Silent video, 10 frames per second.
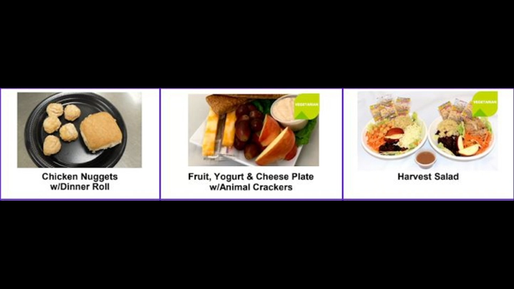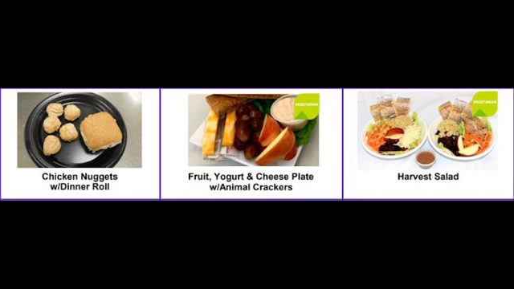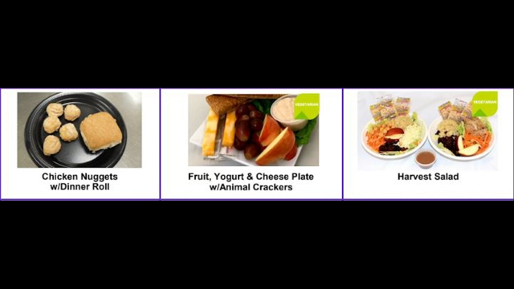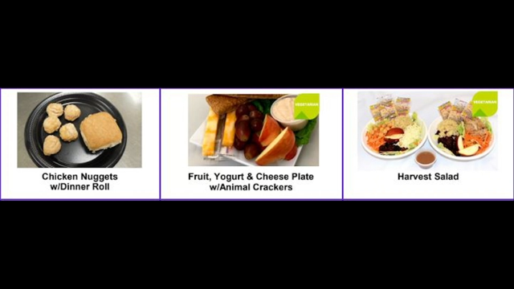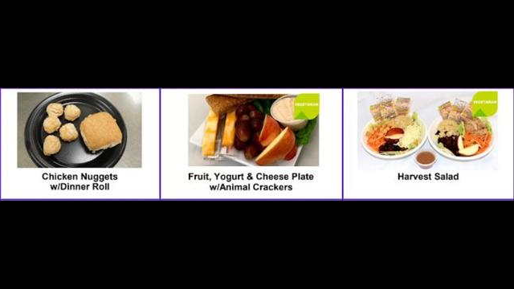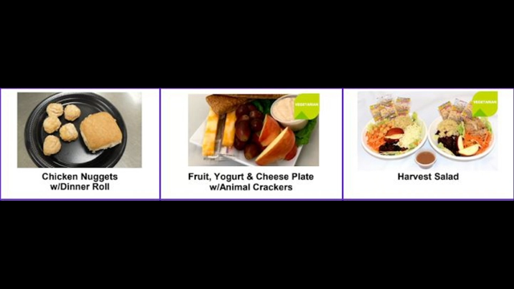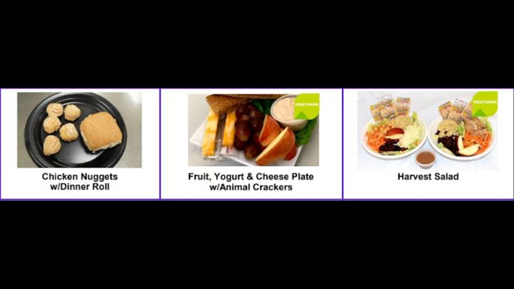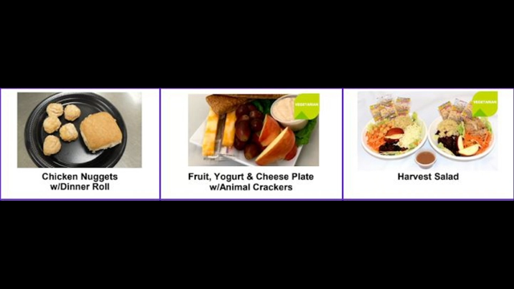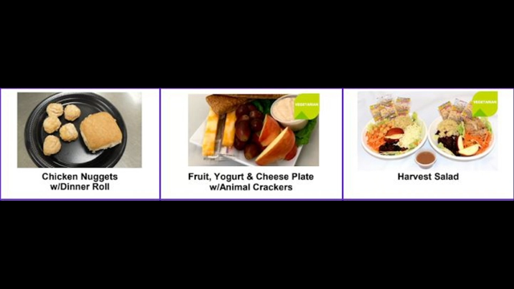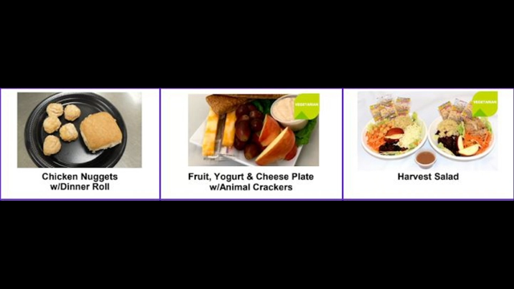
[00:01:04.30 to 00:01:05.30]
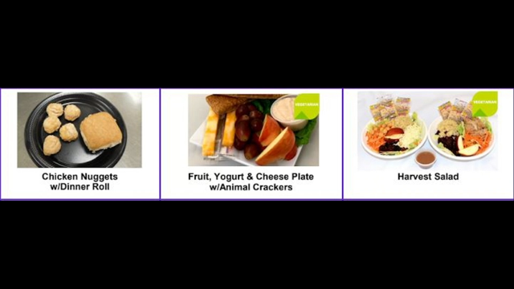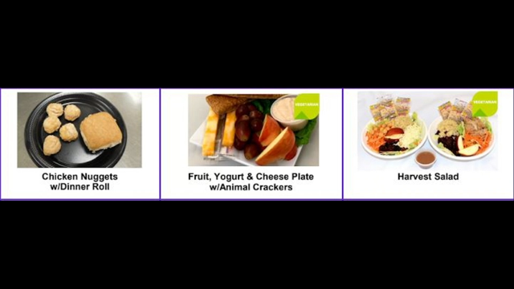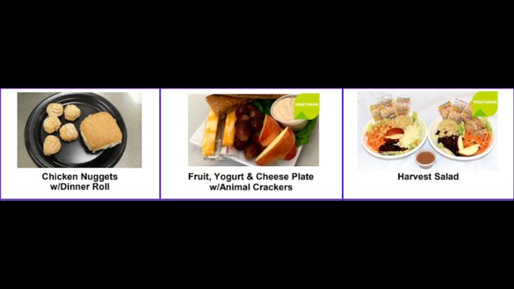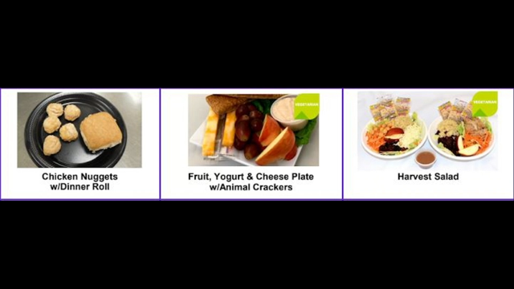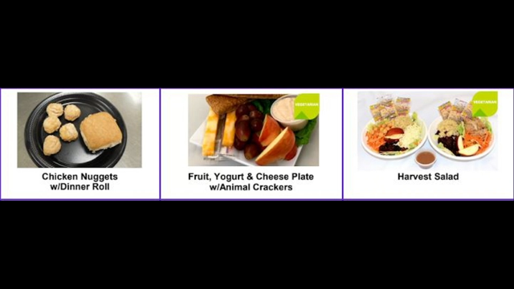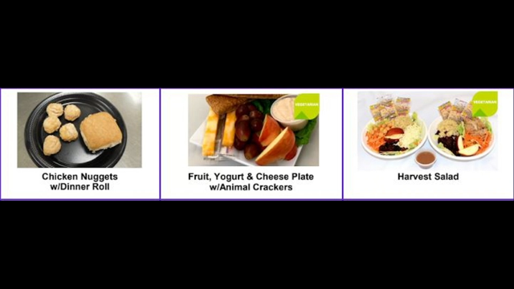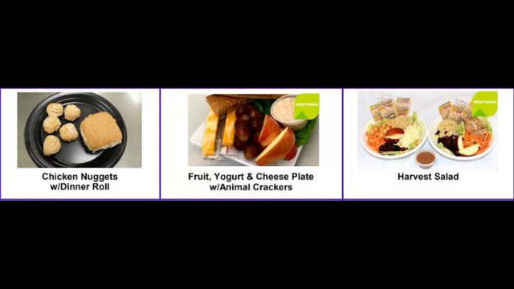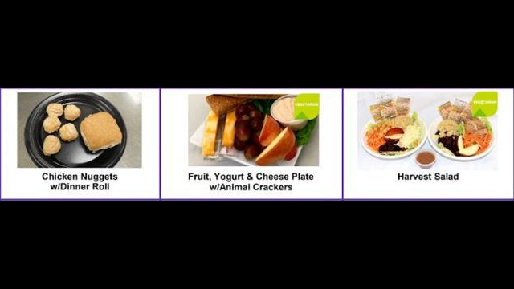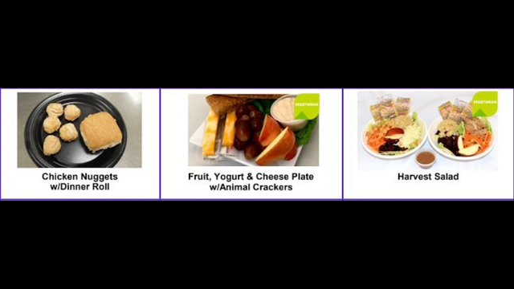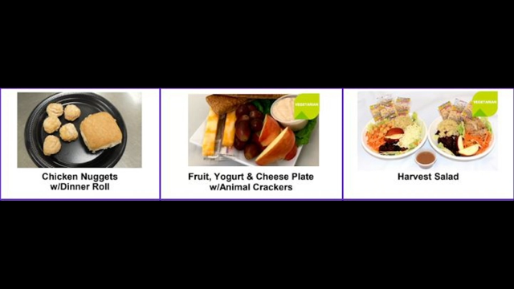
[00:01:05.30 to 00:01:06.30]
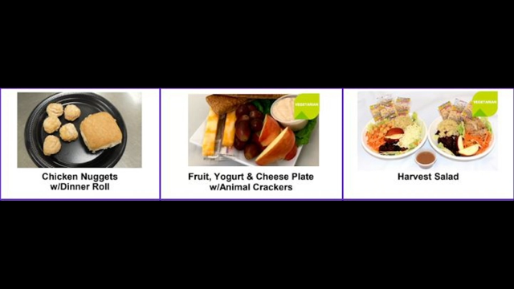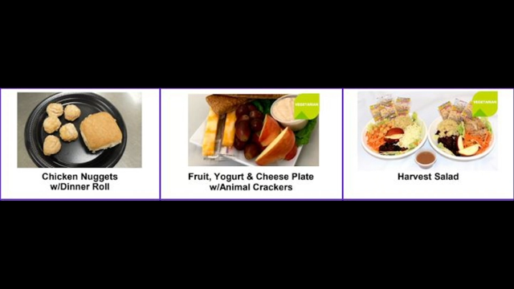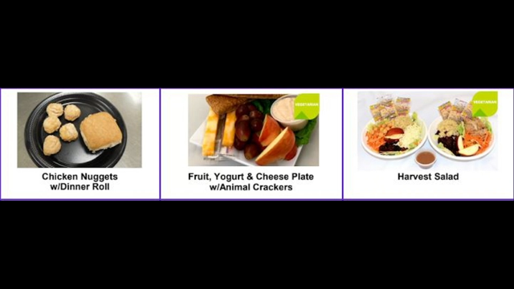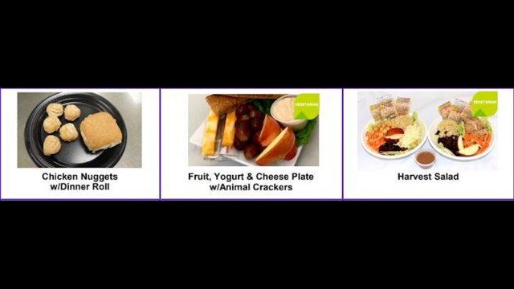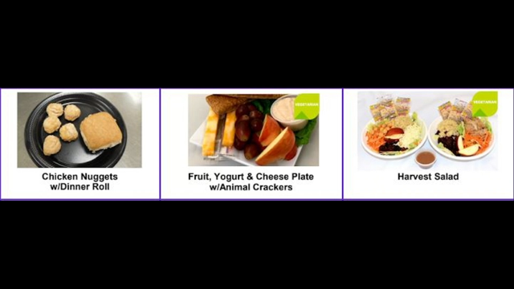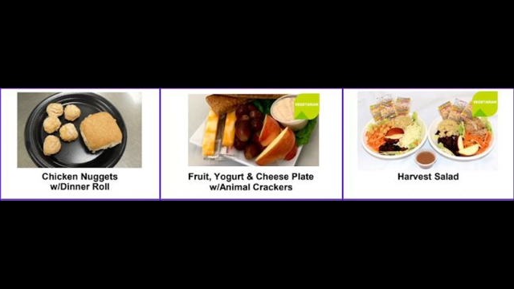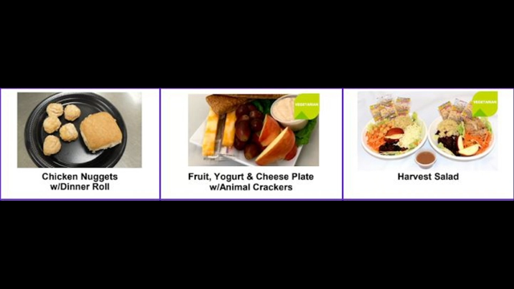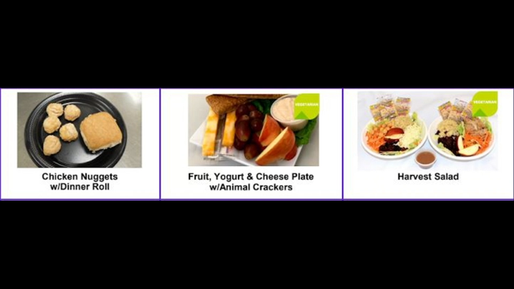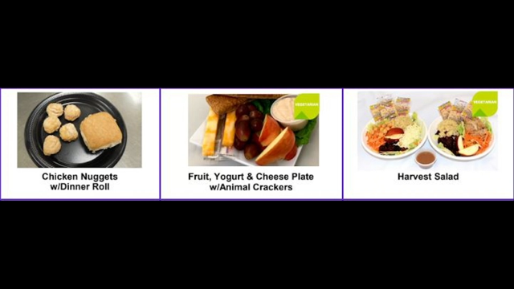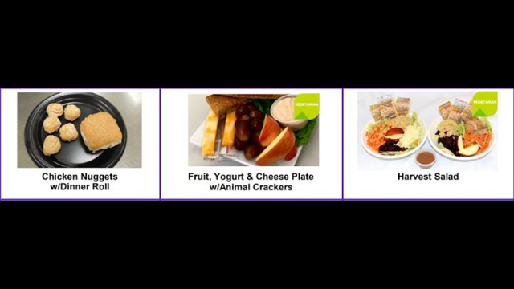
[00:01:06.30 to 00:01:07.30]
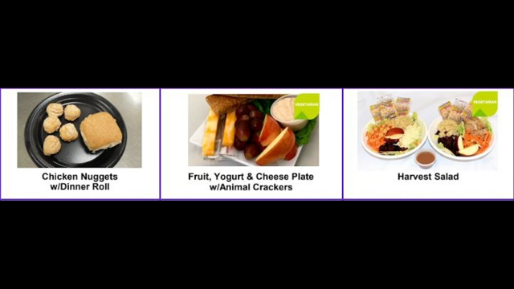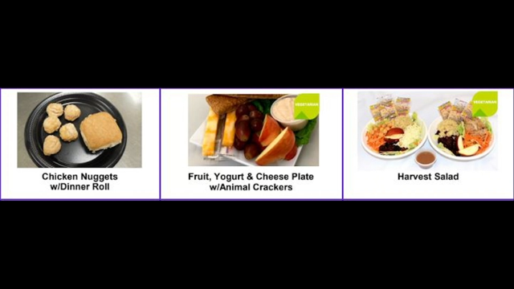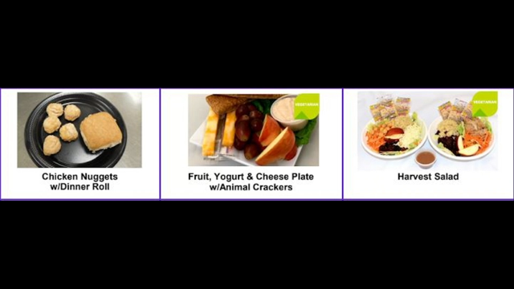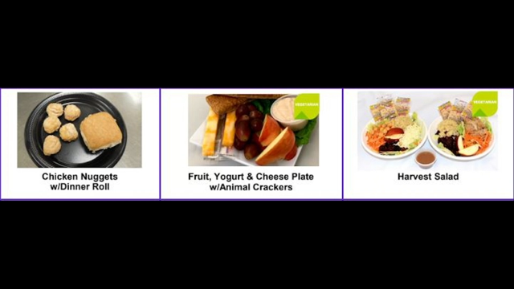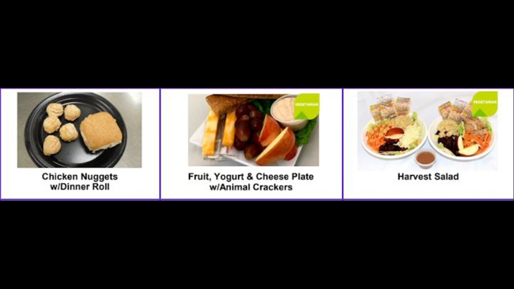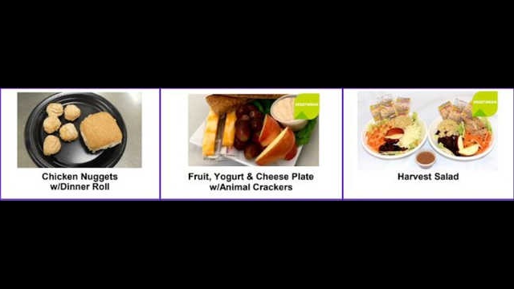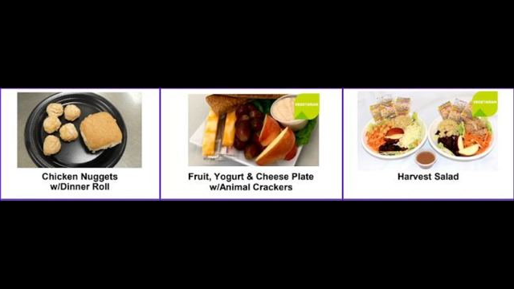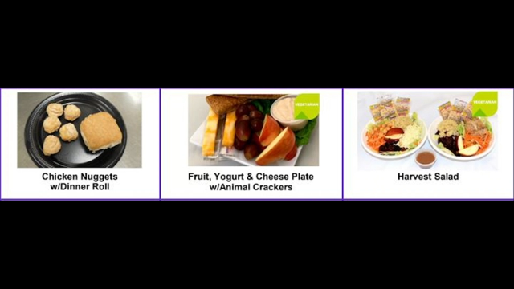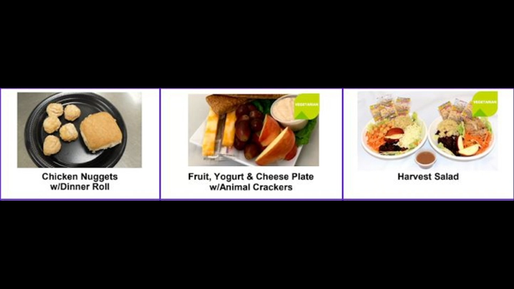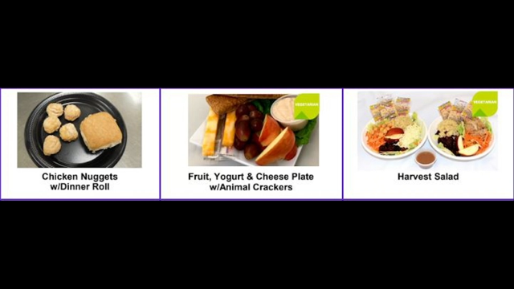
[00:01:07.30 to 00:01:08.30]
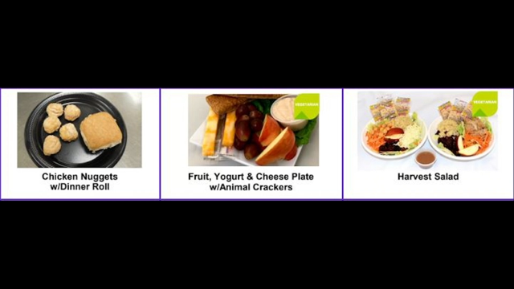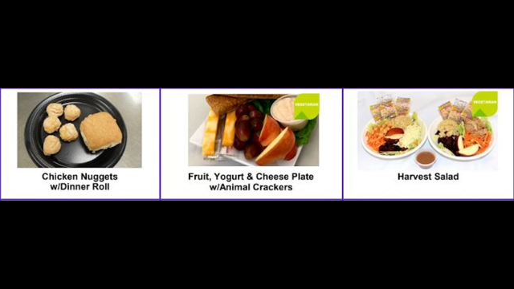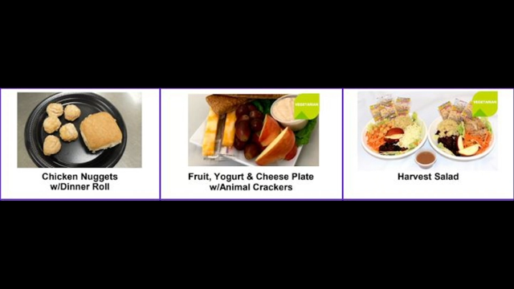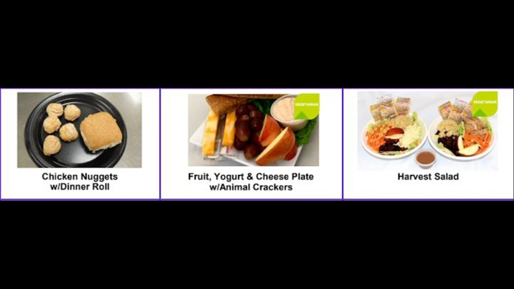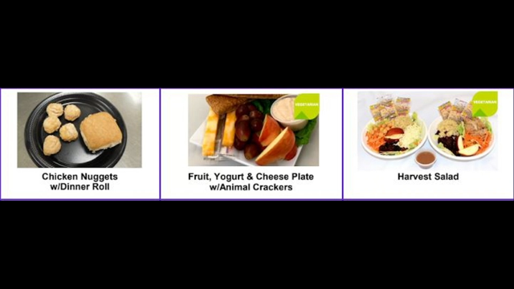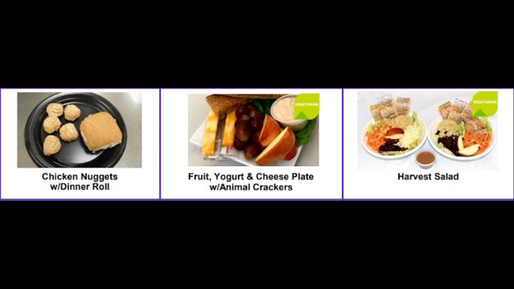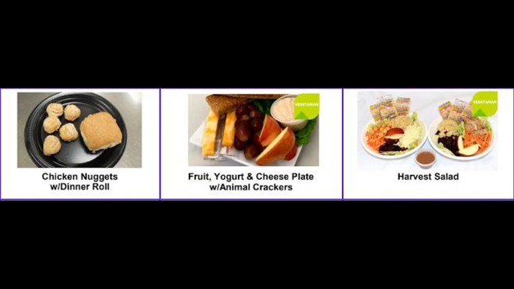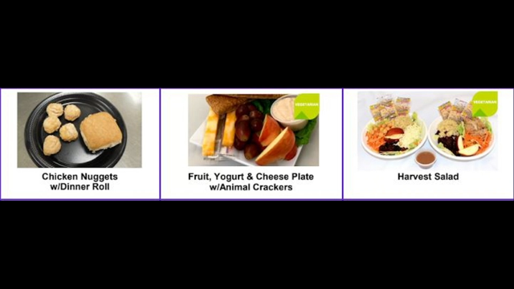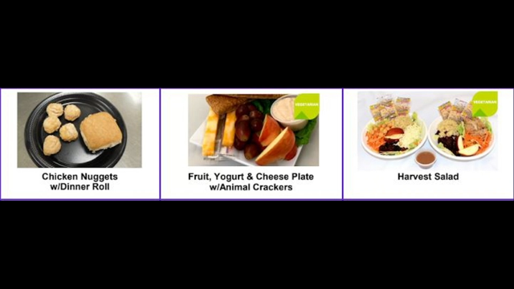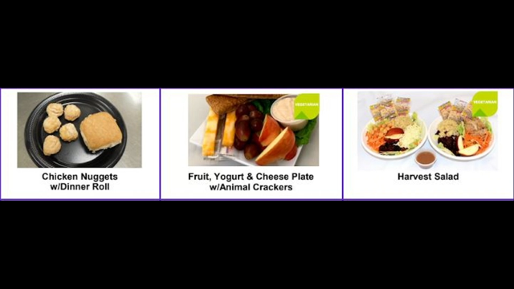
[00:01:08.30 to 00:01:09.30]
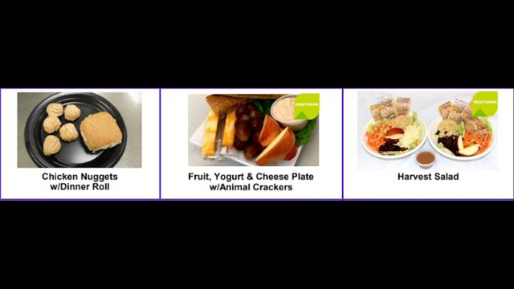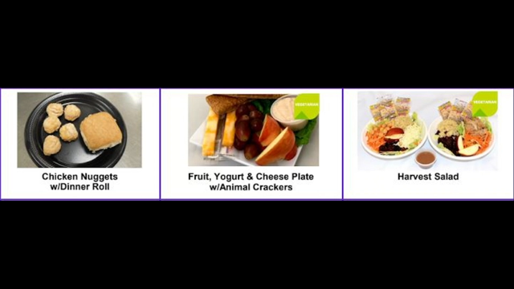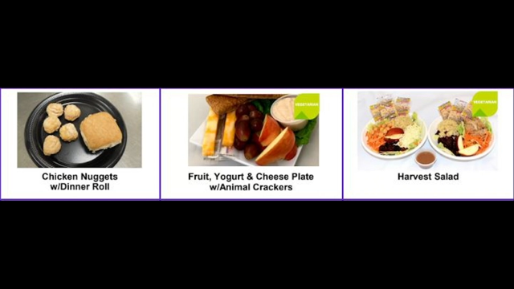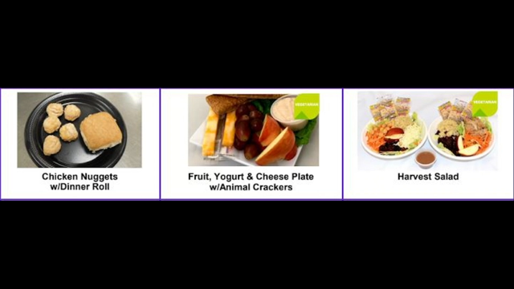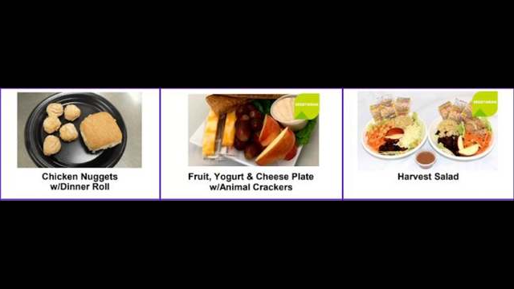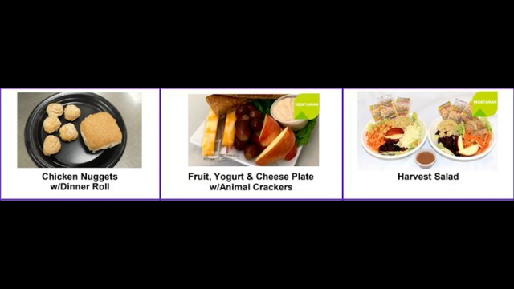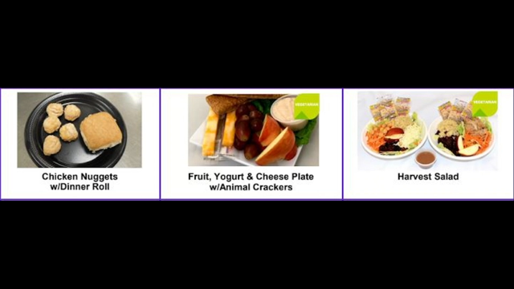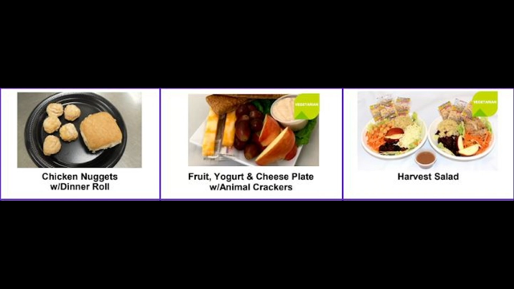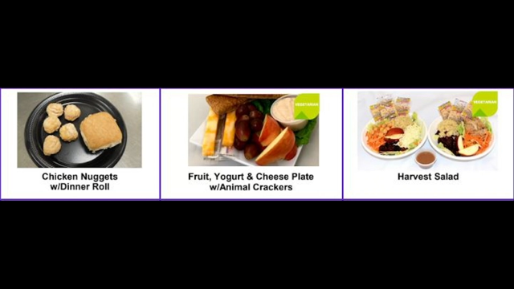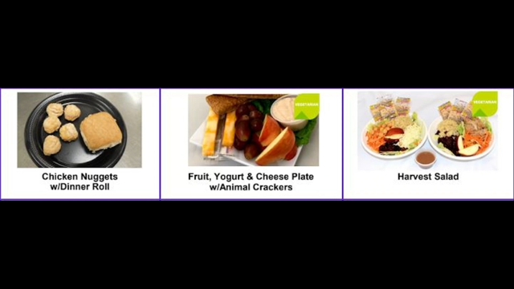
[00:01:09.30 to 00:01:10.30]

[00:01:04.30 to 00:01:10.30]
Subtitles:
(no speaker visible)